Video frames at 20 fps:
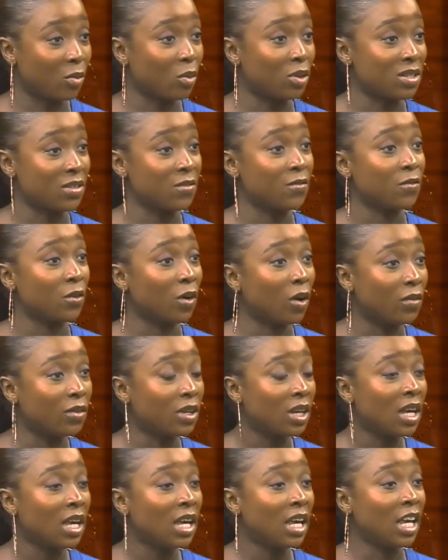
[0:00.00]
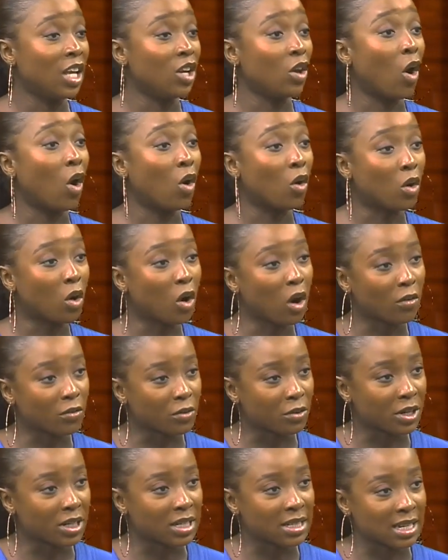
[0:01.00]
was involved in
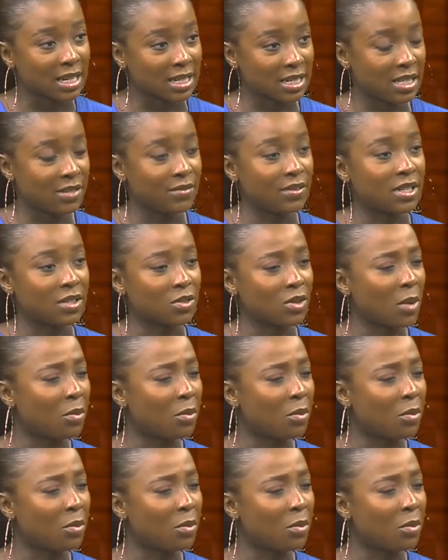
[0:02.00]
uncovering these activities.